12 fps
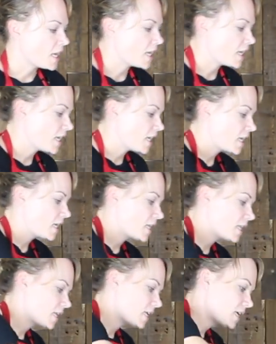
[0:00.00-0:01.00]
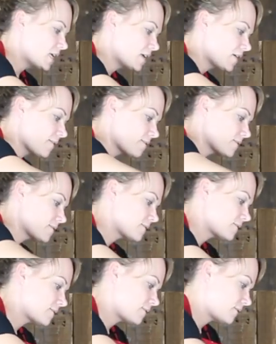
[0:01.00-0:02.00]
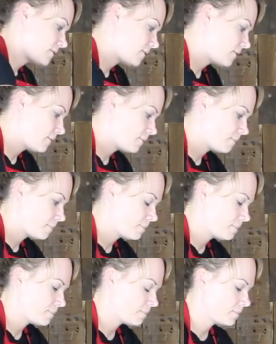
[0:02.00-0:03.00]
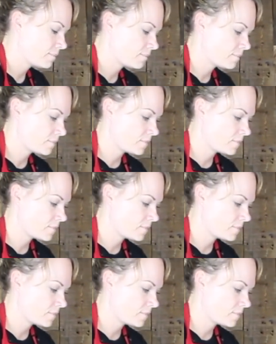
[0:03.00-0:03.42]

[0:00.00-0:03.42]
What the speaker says: Nobody speaks.